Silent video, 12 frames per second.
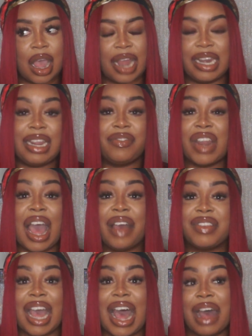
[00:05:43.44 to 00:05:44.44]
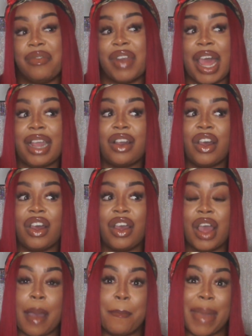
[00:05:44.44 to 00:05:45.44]
I didn't even have to have like
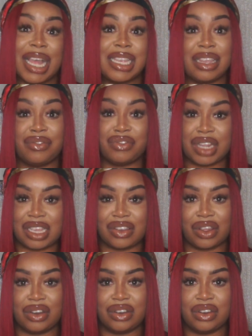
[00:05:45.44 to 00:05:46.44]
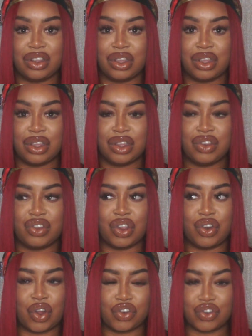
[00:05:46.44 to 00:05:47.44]
a massive reason
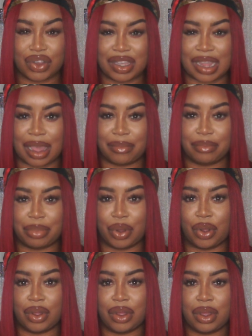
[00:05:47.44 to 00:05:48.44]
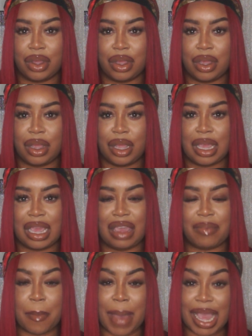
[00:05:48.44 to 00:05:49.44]
to not trust them, but
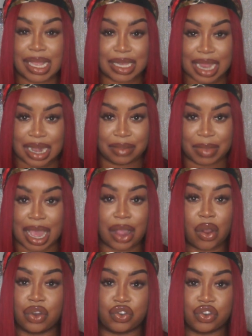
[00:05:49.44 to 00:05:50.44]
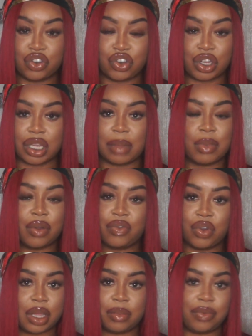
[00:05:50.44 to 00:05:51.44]
if my mind's telling me I can't trust you, I'm not
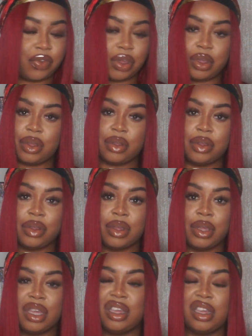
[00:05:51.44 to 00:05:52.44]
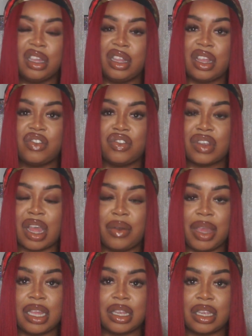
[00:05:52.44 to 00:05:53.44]
fucking with you. And that's just
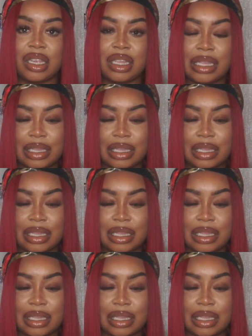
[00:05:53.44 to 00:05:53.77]
how it is.